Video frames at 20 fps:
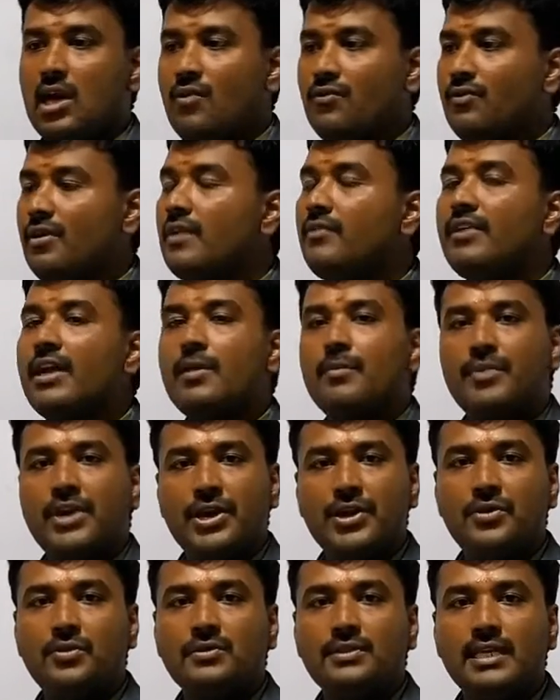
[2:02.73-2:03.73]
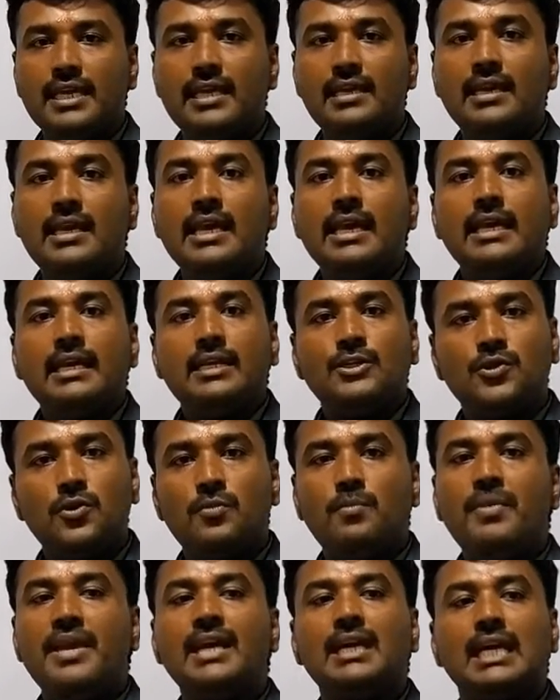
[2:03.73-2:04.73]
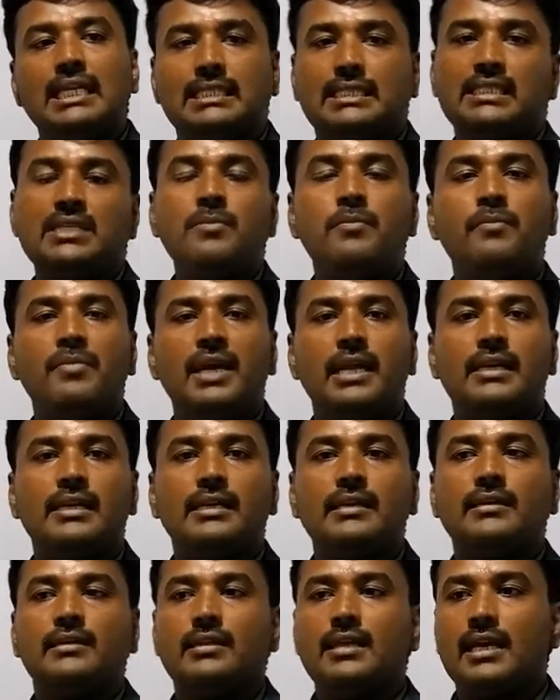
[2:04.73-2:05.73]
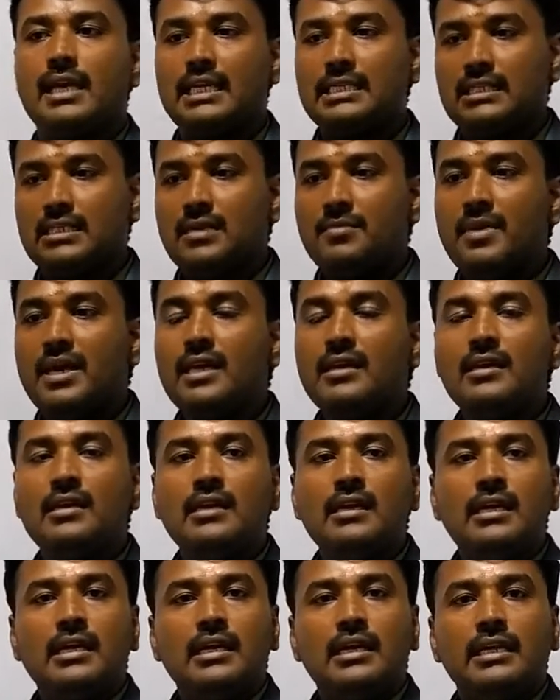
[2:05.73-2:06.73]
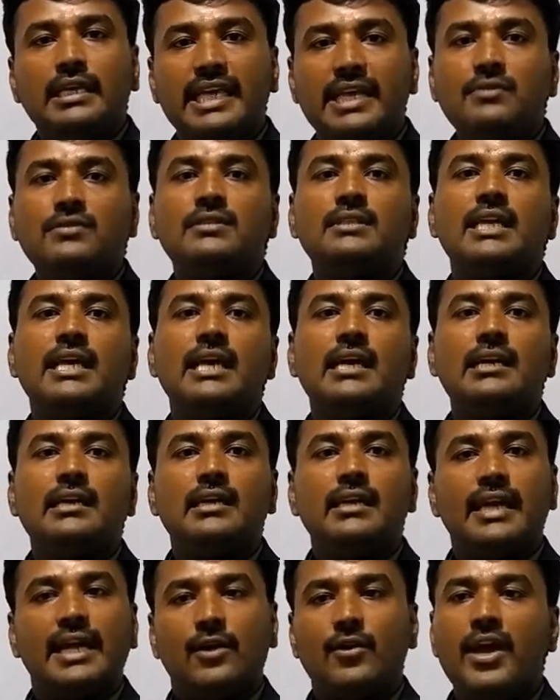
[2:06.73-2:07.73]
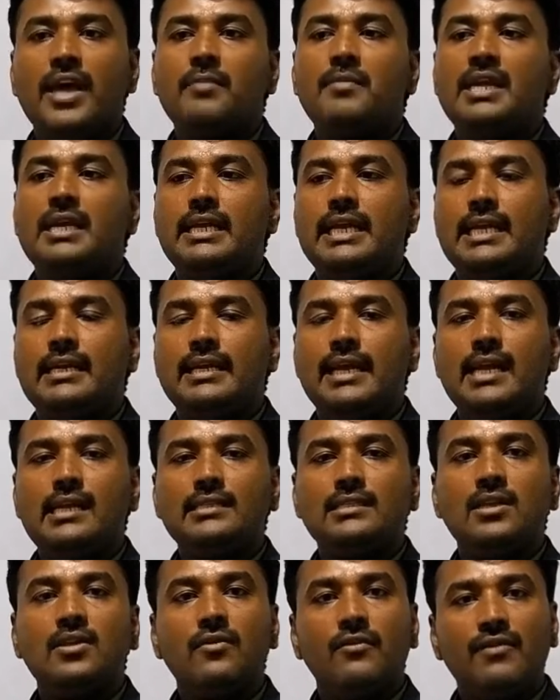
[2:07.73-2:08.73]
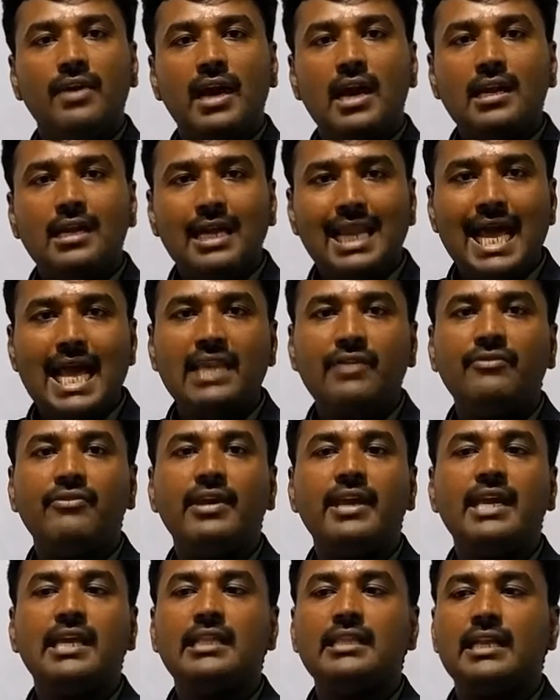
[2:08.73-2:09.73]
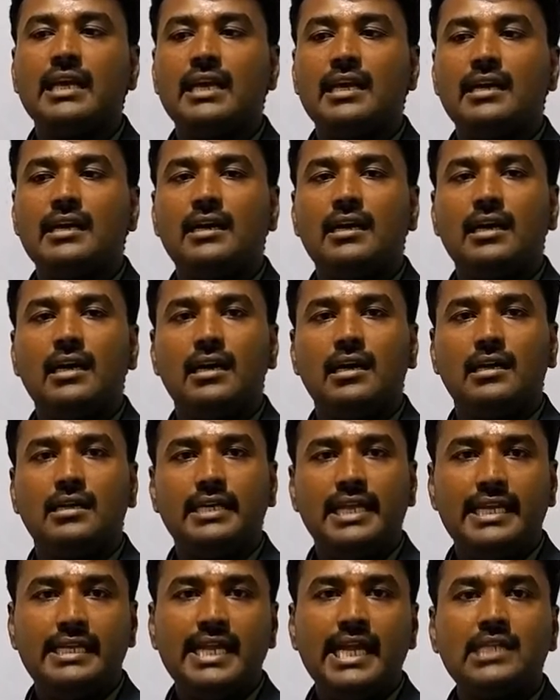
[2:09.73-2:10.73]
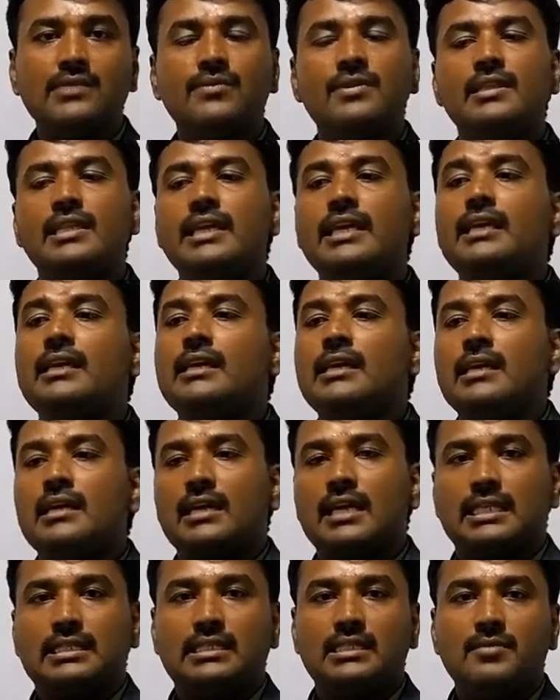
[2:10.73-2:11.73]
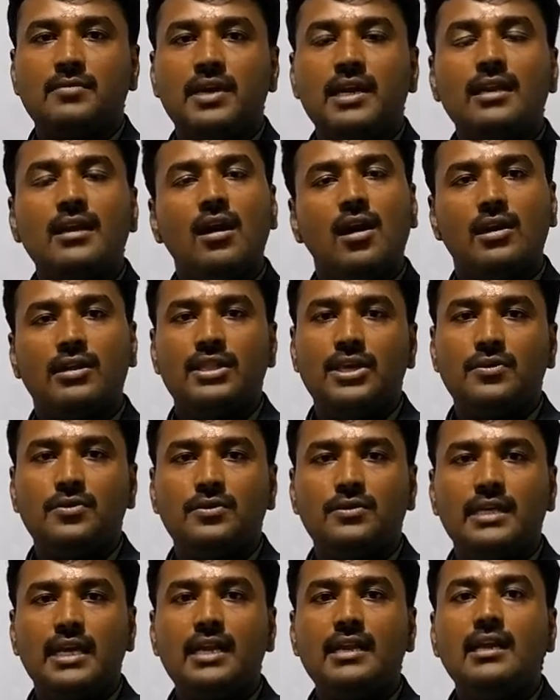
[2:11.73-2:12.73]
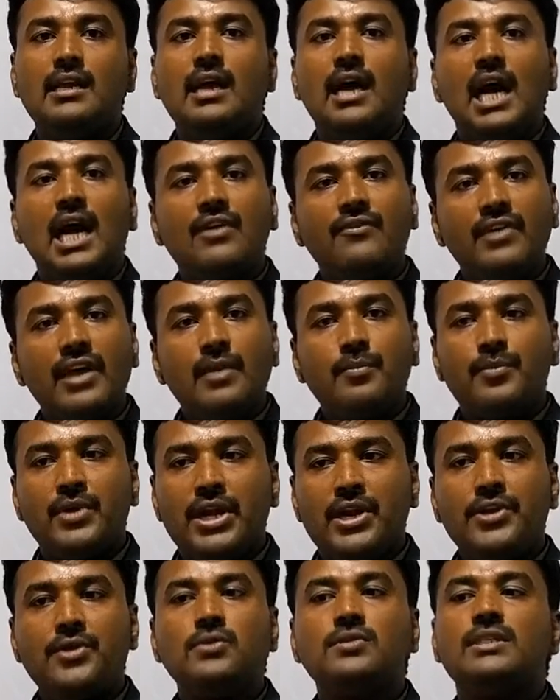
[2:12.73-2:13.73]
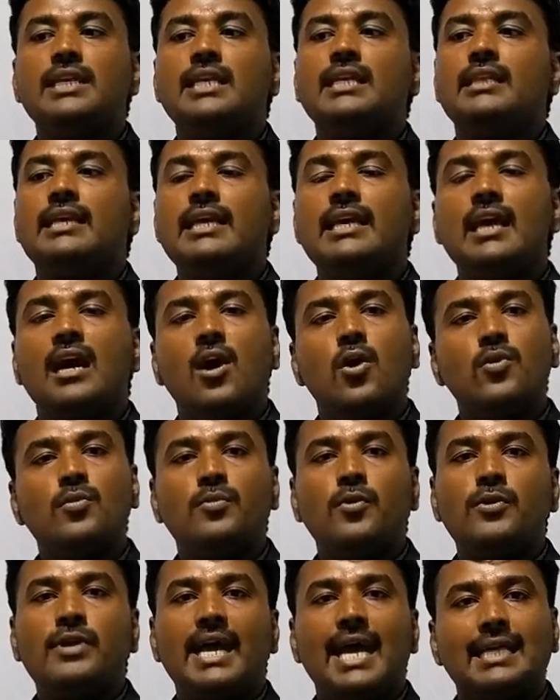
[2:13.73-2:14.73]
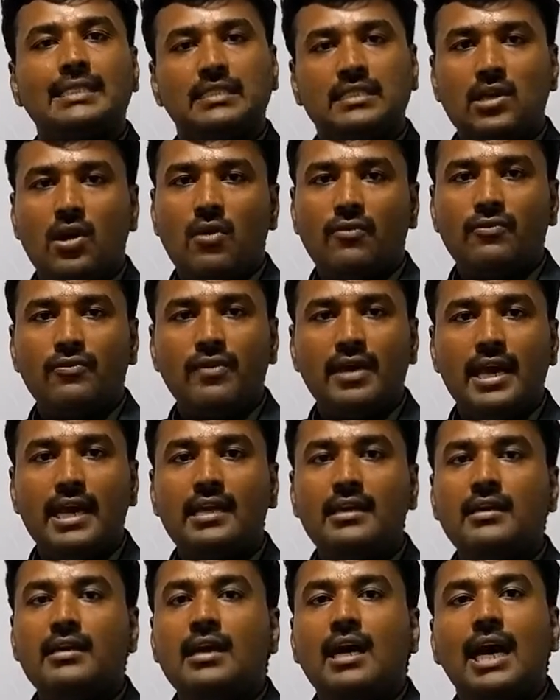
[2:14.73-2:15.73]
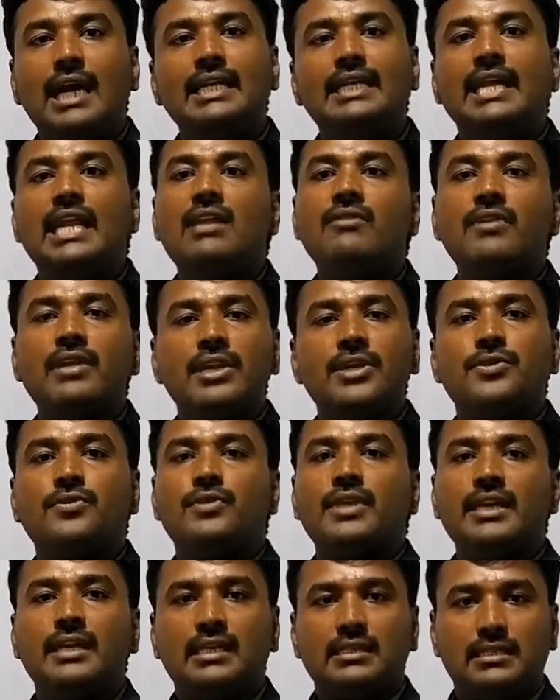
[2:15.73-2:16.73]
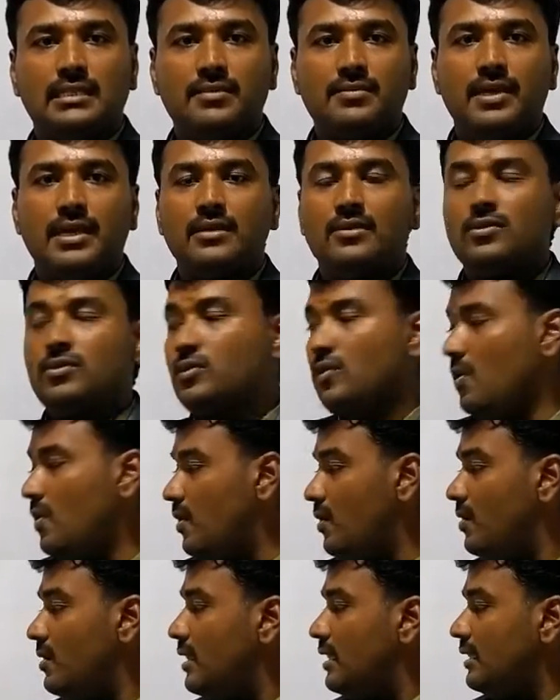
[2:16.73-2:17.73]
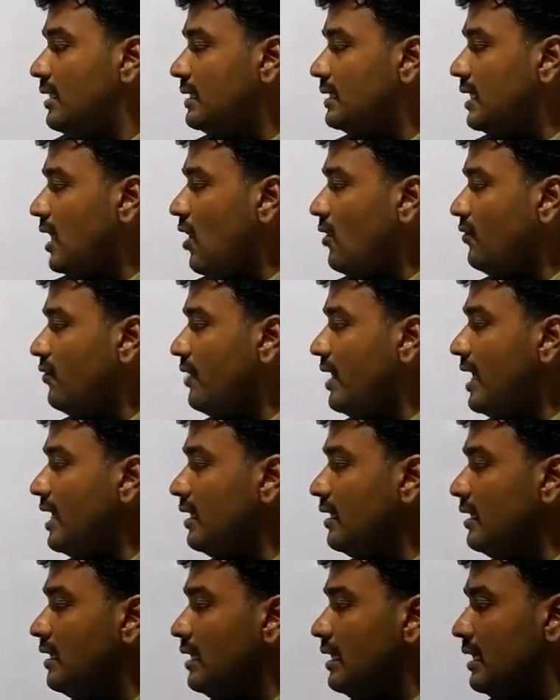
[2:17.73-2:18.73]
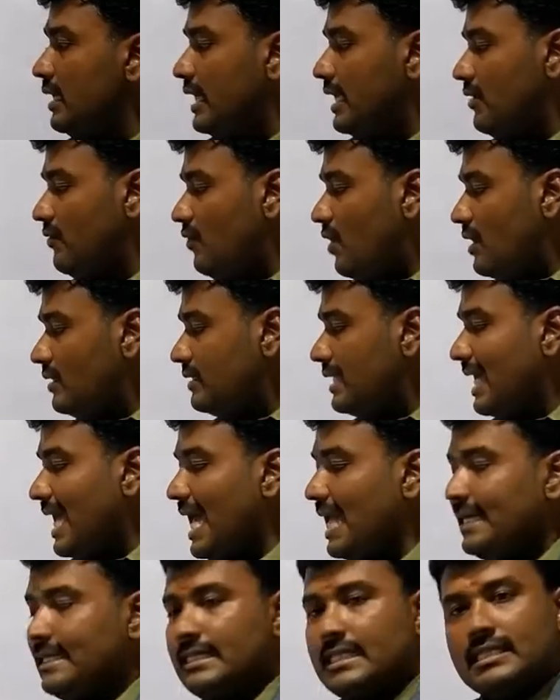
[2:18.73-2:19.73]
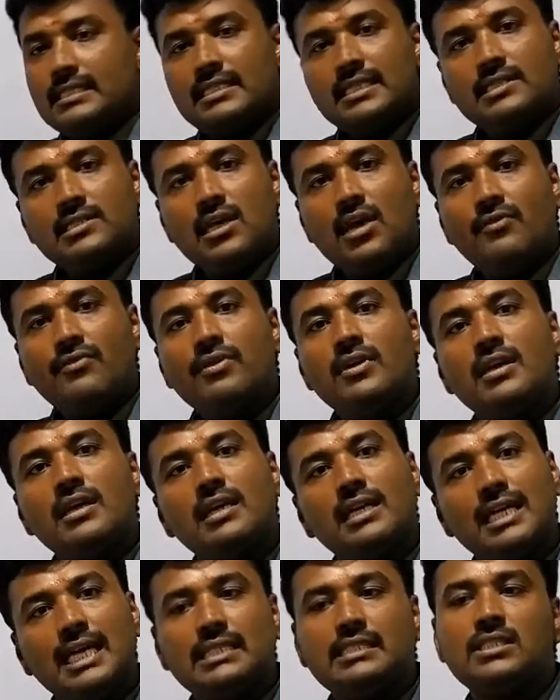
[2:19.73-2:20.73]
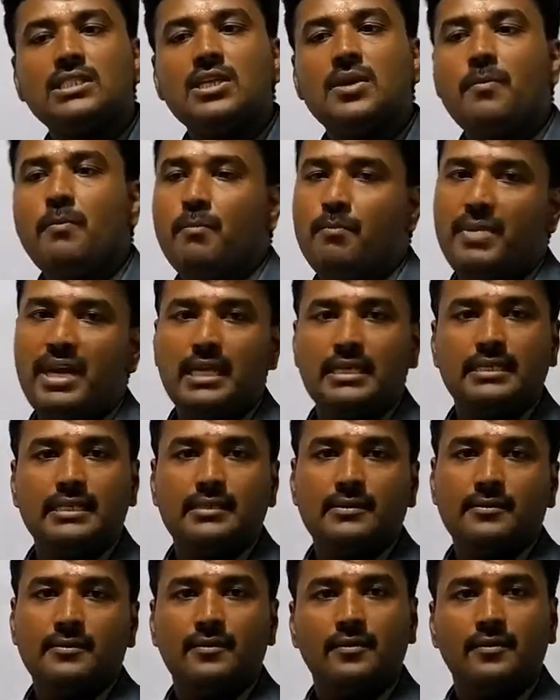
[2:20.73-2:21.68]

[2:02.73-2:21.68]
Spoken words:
software we are producing should be custom built. The customer gives the requirement details. We are clarifying the details with the customer or the user, and we are producing the output as software and deliver it to the customer. So the software involves the characteristics of custom built.